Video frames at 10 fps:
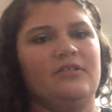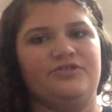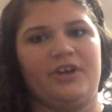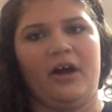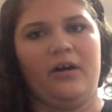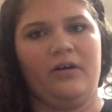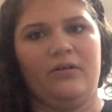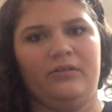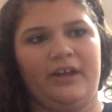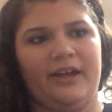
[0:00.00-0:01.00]

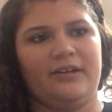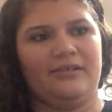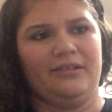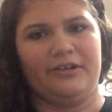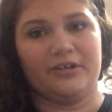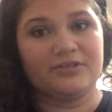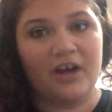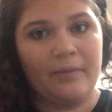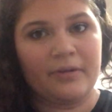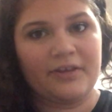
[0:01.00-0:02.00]
gel, like, glitter
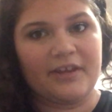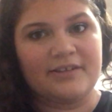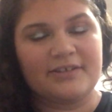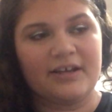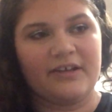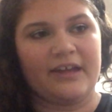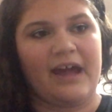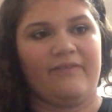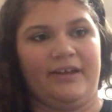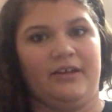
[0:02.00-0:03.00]
topper things in it, and they
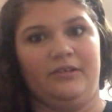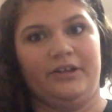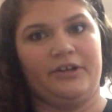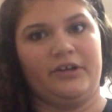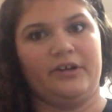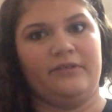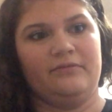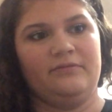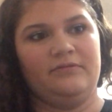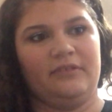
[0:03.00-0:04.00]
have, like, a glitter,
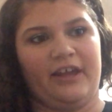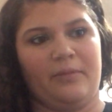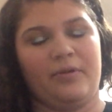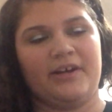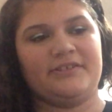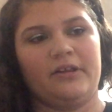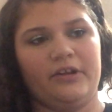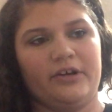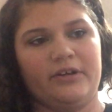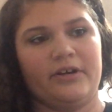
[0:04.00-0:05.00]
like, a pressed
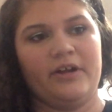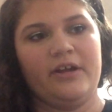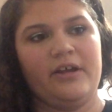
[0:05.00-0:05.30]
glitter,